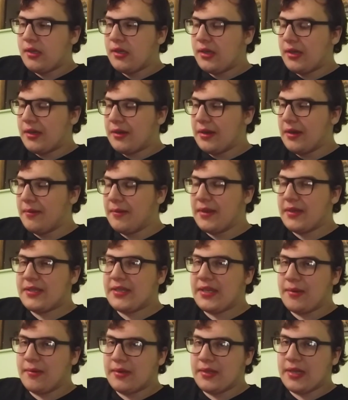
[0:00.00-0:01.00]
I'm not
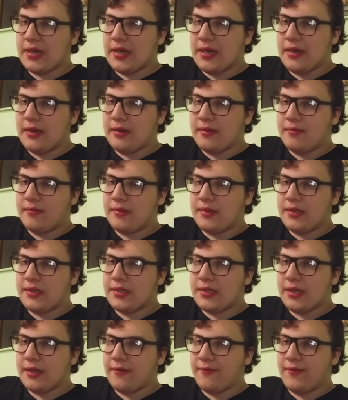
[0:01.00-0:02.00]
saying what there's a